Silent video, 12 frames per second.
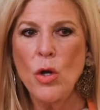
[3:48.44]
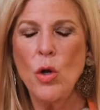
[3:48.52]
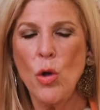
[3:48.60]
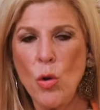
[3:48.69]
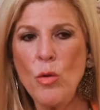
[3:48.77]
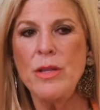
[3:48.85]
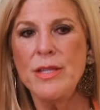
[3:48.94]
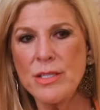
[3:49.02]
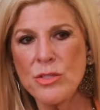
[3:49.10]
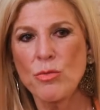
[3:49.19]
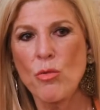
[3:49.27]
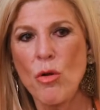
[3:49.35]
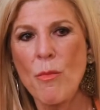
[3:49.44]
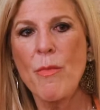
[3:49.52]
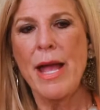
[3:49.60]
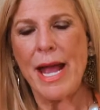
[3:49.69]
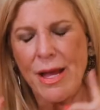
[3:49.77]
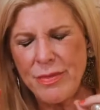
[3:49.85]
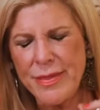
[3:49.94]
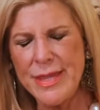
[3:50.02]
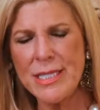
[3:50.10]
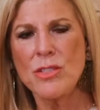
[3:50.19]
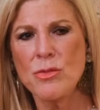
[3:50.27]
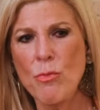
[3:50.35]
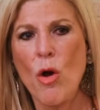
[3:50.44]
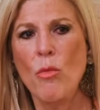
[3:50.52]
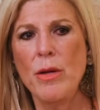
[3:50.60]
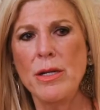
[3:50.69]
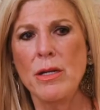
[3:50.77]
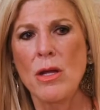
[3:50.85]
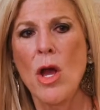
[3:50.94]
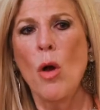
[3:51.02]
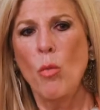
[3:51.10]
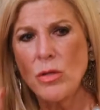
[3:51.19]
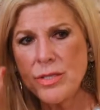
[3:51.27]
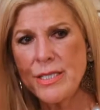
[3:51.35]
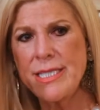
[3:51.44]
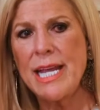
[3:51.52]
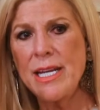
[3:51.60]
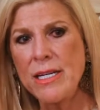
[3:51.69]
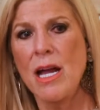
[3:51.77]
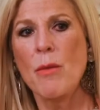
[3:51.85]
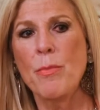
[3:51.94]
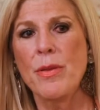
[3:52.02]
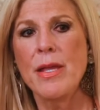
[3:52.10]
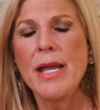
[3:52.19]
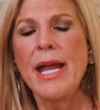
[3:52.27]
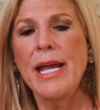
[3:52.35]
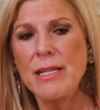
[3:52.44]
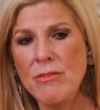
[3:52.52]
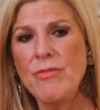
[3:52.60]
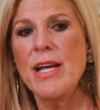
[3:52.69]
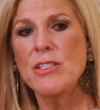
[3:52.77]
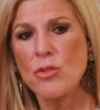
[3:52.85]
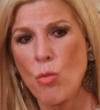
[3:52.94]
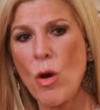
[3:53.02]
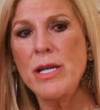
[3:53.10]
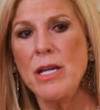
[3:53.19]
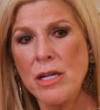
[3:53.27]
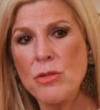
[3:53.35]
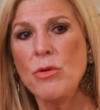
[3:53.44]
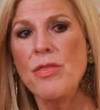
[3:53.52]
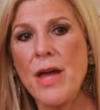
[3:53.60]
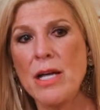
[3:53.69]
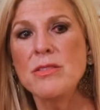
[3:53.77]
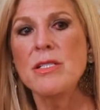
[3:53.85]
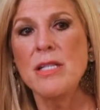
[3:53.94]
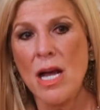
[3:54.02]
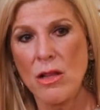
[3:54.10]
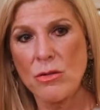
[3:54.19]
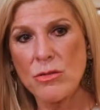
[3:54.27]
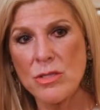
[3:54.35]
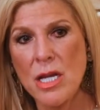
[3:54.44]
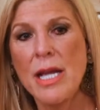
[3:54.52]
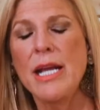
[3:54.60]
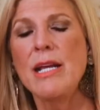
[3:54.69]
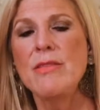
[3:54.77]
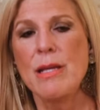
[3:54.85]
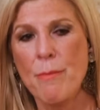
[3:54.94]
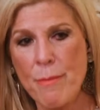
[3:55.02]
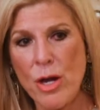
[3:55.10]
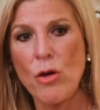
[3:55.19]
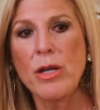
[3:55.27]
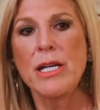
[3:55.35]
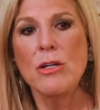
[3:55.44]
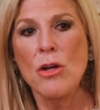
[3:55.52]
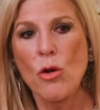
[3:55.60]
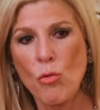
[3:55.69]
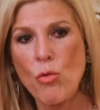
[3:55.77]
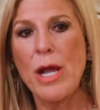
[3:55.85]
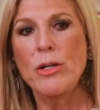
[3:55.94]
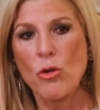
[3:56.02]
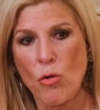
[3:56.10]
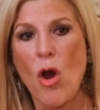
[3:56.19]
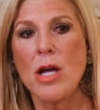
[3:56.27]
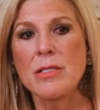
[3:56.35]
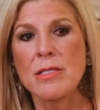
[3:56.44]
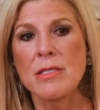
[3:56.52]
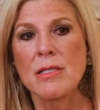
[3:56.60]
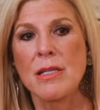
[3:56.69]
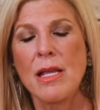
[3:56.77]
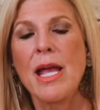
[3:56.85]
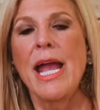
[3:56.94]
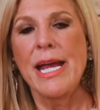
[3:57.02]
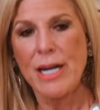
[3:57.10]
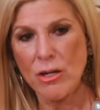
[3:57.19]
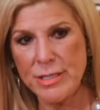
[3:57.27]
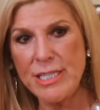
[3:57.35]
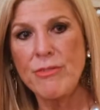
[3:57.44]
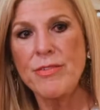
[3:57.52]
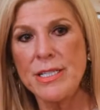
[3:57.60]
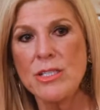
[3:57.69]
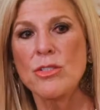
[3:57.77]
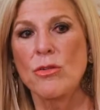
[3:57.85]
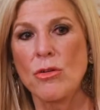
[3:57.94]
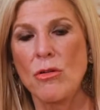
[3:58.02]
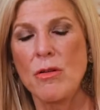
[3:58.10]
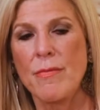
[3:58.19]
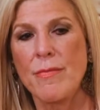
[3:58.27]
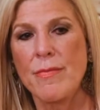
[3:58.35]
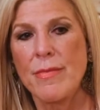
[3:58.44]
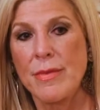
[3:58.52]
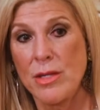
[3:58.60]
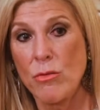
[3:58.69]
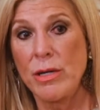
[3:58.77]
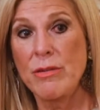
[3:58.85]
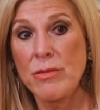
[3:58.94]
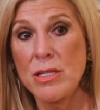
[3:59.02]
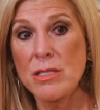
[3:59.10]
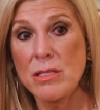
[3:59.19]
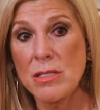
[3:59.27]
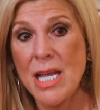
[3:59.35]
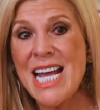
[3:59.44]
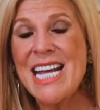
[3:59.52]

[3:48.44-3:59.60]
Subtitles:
Who in this room at this moment will stand up and invest $100,000 in the American Red Cross and our Tiffany Circle? You ready for this?